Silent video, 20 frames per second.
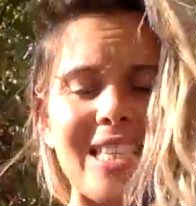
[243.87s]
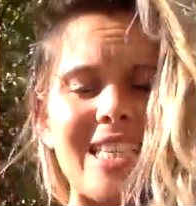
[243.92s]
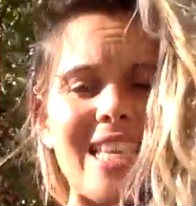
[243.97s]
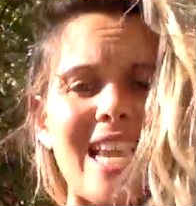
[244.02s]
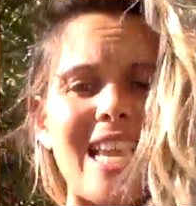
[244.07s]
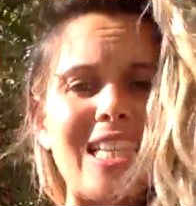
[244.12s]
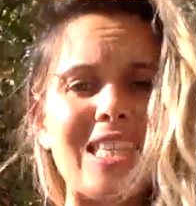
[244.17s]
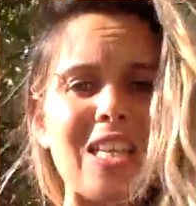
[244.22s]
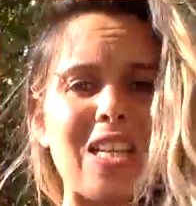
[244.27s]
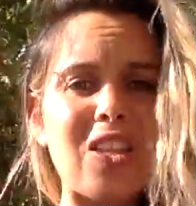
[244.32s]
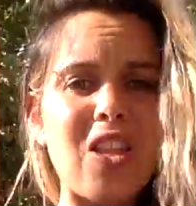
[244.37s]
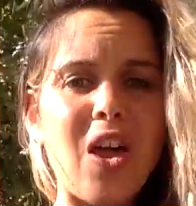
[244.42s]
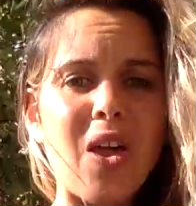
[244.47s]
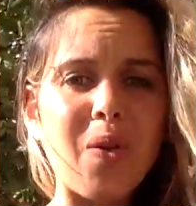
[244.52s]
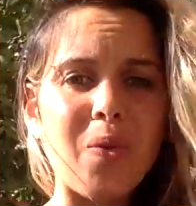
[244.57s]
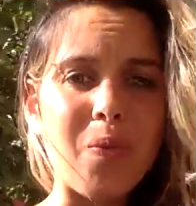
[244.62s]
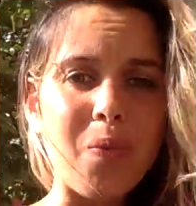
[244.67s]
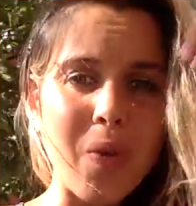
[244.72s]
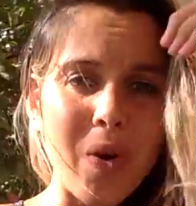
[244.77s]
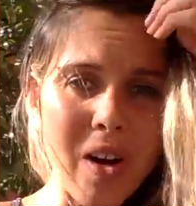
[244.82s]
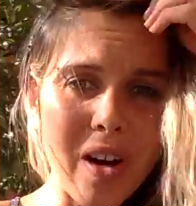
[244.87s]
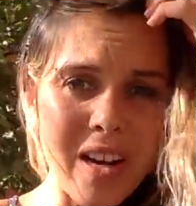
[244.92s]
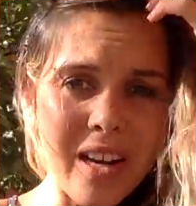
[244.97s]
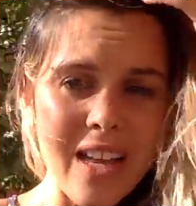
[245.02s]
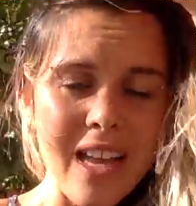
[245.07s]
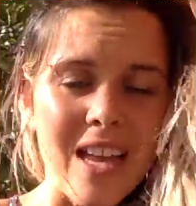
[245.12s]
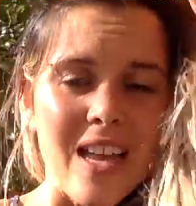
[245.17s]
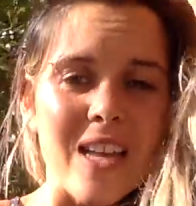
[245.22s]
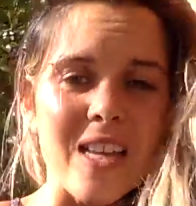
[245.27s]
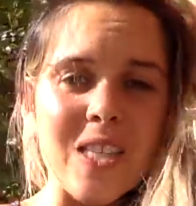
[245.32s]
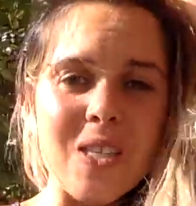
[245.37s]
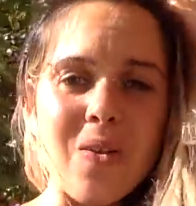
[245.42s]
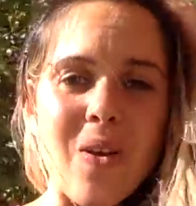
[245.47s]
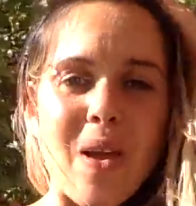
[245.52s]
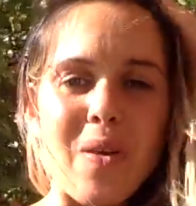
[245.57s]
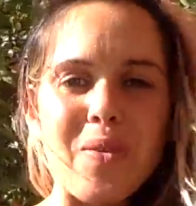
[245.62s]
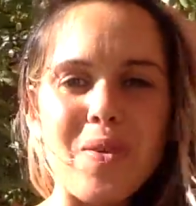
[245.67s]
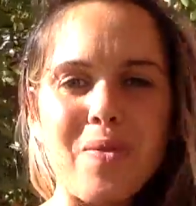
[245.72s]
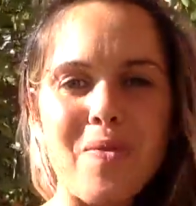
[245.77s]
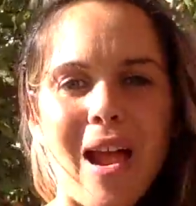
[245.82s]
and takes a lot of work, so
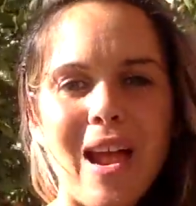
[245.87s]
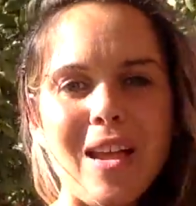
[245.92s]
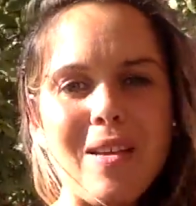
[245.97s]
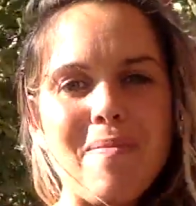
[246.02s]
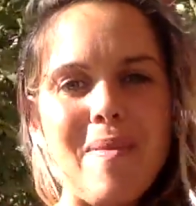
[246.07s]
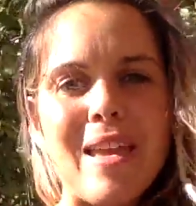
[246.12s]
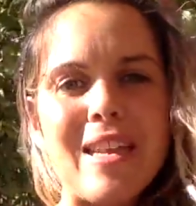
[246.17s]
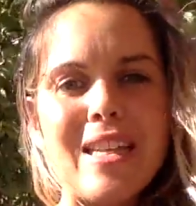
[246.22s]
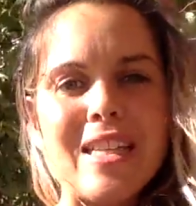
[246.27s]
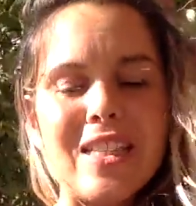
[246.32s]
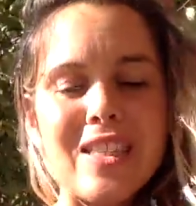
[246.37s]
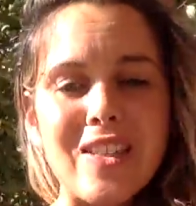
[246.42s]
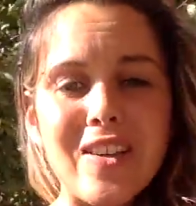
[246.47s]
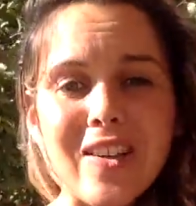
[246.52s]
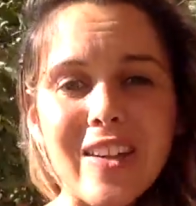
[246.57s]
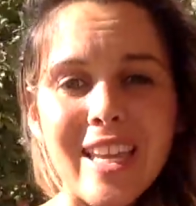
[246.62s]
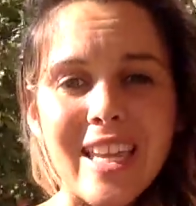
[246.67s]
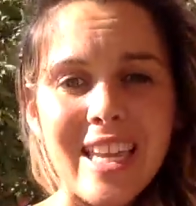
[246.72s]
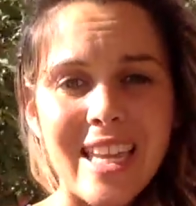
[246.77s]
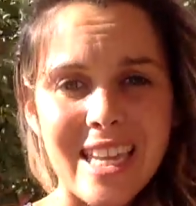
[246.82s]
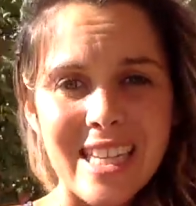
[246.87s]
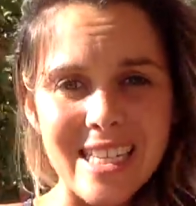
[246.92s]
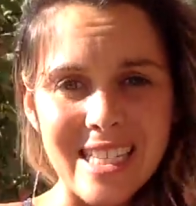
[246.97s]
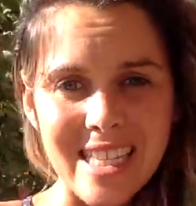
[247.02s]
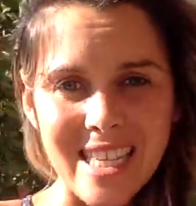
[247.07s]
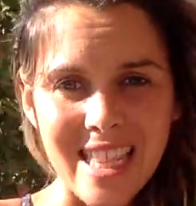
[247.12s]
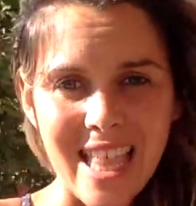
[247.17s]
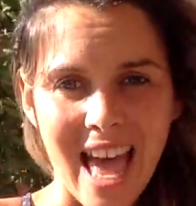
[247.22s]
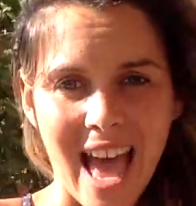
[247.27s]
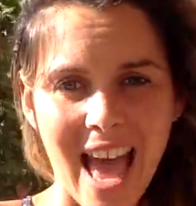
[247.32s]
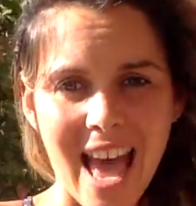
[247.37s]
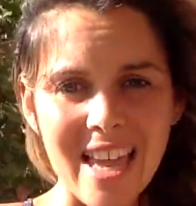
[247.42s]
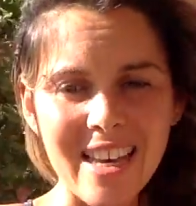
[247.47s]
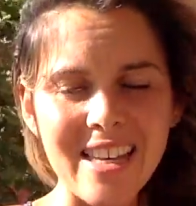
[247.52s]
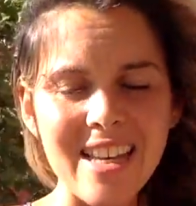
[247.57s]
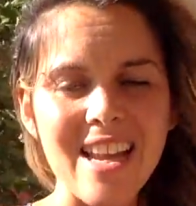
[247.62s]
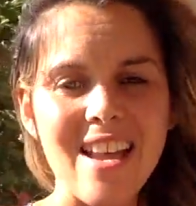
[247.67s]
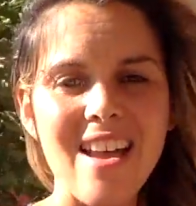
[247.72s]
I would recommend looking into that.